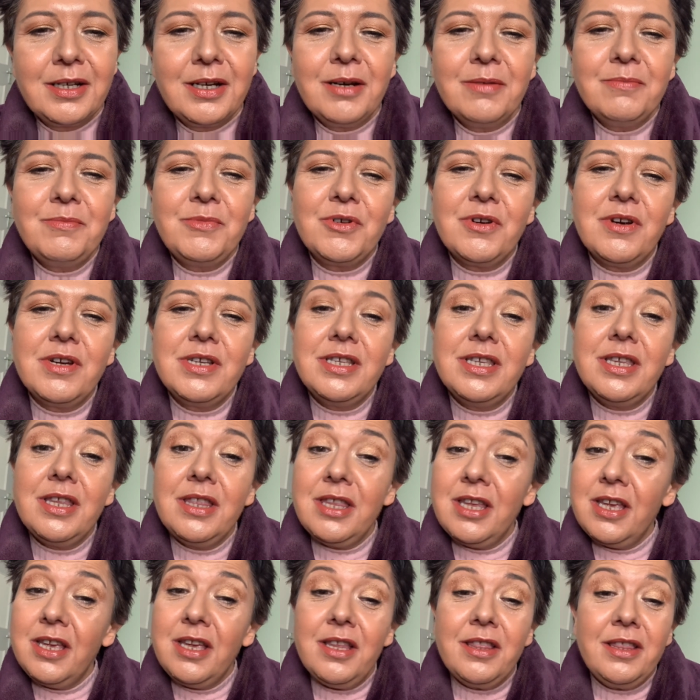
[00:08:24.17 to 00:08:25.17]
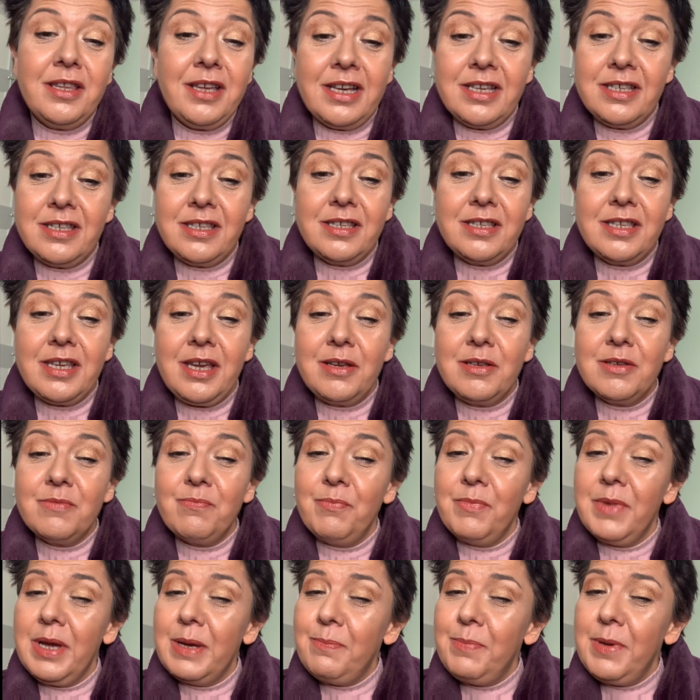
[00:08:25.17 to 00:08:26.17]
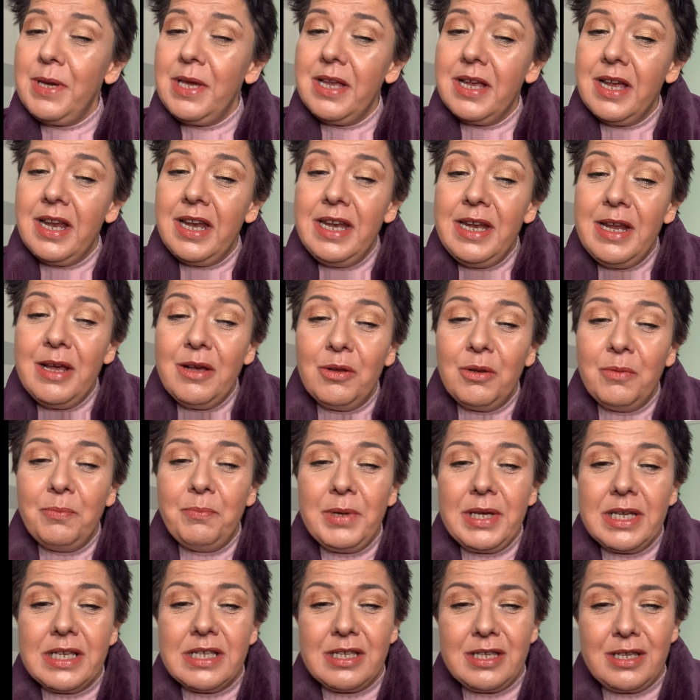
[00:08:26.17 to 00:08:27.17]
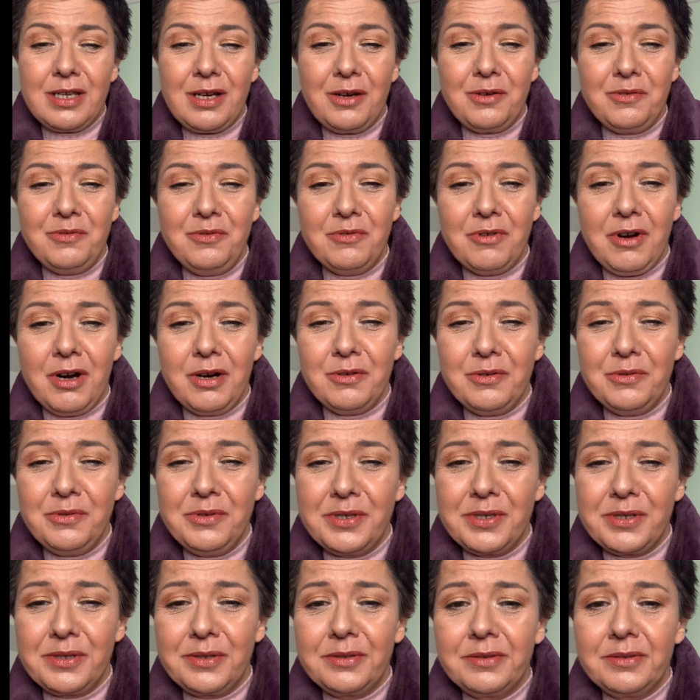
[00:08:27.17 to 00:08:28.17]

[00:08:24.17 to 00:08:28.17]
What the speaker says: I'm trying to, as I say, maybe a little bit Stoned Rose.